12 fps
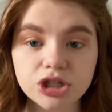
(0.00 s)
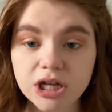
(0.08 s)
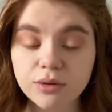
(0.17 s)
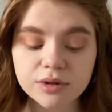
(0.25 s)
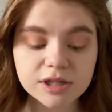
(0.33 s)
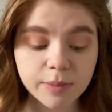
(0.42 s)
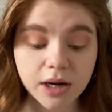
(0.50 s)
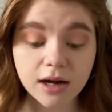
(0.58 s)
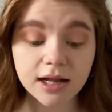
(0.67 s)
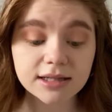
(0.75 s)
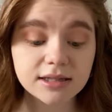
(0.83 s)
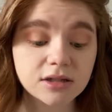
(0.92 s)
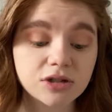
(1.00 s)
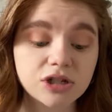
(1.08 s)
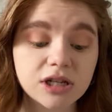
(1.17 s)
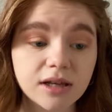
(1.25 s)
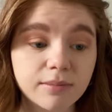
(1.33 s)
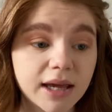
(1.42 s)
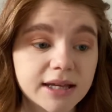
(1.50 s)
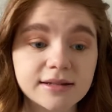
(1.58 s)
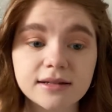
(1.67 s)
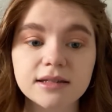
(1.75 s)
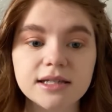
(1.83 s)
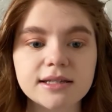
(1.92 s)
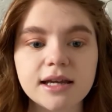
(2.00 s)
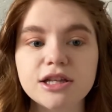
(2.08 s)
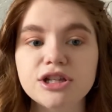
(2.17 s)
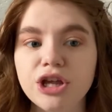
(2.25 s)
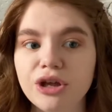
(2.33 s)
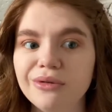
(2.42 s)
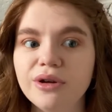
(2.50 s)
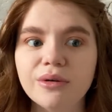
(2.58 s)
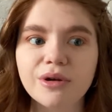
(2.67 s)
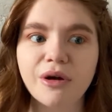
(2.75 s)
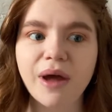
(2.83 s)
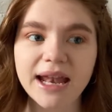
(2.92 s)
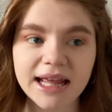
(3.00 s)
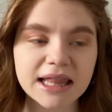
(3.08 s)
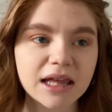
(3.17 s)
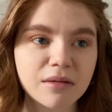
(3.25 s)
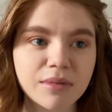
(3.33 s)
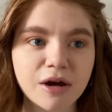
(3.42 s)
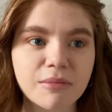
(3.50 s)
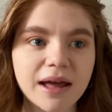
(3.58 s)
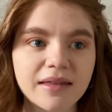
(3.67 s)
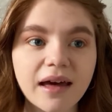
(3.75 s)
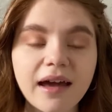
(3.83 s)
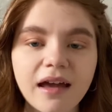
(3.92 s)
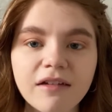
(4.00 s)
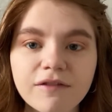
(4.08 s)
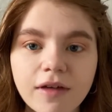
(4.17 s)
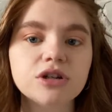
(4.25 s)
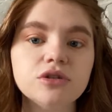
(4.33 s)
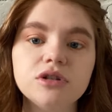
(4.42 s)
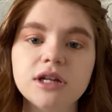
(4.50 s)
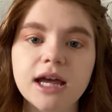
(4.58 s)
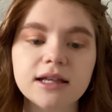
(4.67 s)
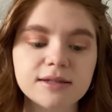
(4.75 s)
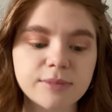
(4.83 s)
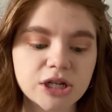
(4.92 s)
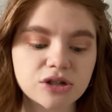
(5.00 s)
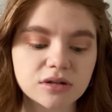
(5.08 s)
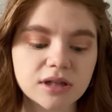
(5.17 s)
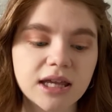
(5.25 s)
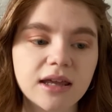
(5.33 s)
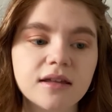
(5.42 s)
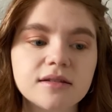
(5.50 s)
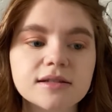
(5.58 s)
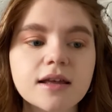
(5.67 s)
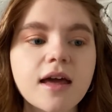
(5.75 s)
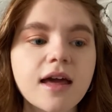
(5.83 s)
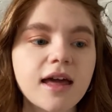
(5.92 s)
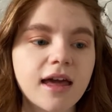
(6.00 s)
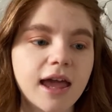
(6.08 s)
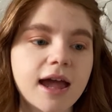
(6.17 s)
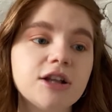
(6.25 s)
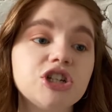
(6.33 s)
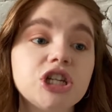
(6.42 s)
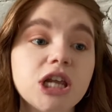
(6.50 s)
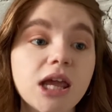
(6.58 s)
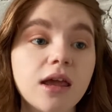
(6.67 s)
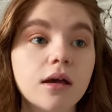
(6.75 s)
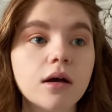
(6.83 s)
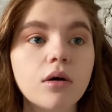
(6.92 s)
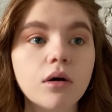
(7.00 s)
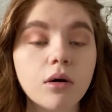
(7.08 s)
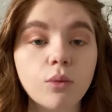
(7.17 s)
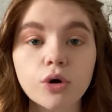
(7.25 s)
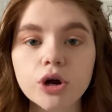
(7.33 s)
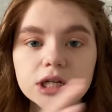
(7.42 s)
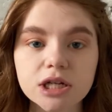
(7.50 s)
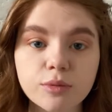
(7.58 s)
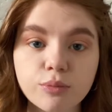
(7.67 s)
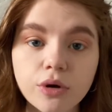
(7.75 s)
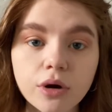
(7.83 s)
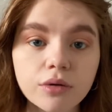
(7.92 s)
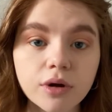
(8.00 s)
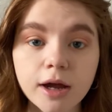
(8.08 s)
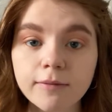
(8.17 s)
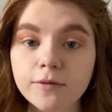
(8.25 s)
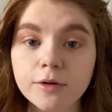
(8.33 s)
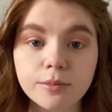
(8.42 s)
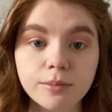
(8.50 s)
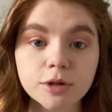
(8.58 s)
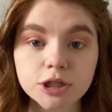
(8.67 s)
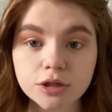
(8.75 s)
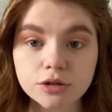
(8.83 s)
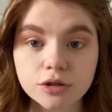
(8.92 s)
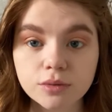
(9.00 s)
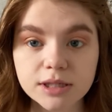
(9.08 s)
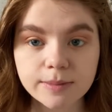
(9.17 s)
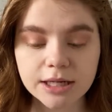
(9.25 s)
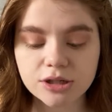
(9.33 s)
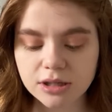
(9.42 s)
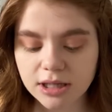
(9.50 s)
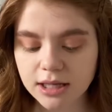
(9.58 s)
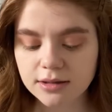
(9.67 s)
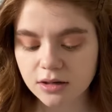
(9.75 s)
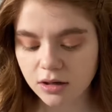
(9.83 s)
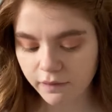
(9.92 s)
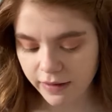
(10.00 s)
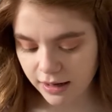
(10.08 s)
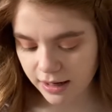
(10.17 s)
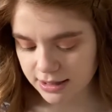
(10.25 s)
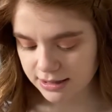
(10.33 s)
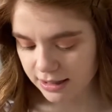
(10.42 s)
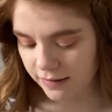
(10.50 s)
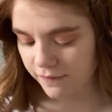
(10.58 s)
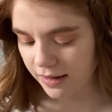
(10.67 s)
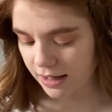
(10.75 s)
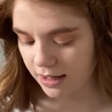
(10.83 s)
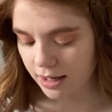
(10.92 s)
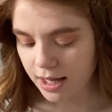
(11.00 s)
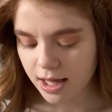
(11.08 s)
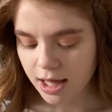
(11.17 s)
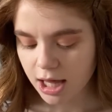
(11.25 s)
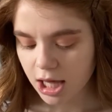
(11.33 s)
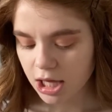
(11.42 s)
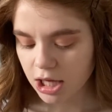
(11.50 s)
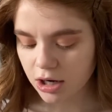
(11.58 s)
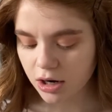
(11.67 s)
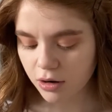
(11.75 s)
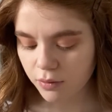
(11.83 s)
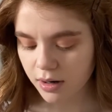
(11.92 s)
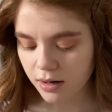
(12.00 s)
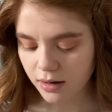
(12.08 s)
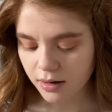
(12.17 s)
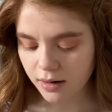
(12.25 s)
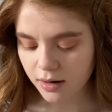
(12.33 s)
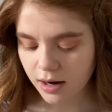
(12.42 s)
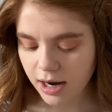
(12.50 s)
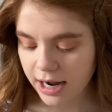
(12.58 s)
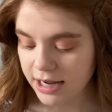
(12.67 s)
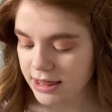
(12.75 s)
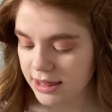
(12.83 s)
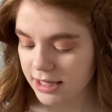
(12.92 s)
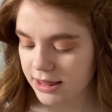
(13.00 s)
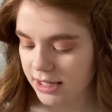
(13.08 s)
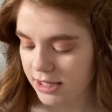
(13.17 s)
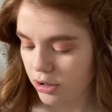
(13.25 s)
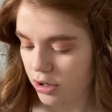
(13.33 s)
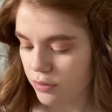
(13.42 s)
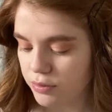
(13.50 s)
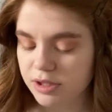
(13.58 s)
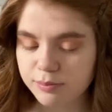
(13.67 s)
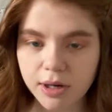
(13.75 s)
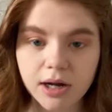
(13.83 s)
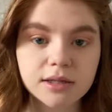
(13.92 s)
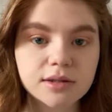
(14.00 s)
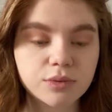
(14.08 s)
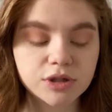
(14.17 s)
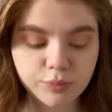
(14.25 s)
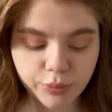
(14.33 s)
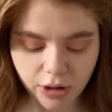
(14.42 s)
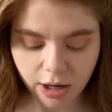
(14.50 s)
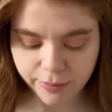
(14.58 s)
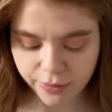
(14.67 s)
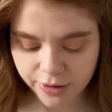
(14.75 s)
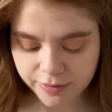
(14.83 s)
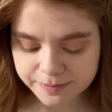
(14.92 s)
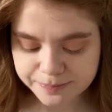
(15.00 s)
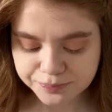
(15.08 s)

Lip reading: responds and she basically says, you don't know anything about my life. Children has special needs, and she worked in a program for children with special needs and all that kind of stuff. And you know, I think that her response was proper.